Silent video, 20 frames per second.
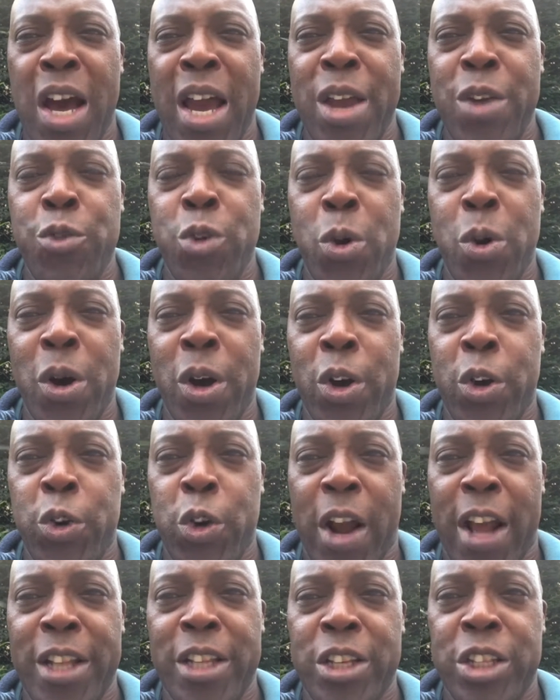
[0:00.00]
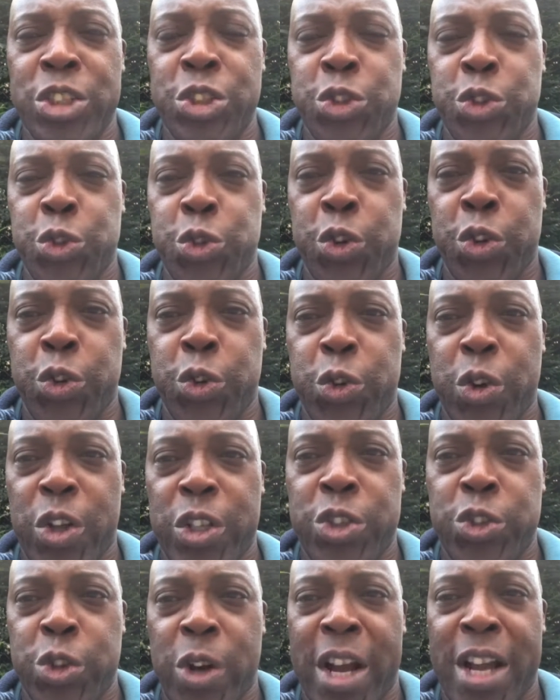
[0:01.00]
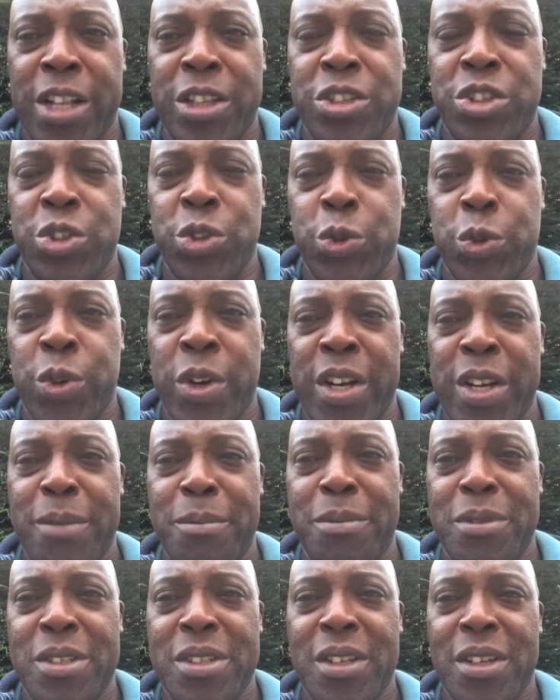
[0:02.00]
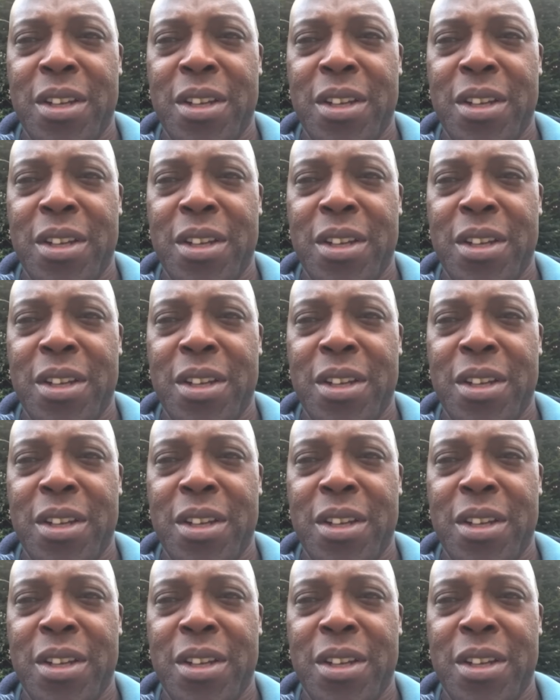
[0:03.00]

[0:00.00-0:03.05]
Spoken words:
wrote a transcript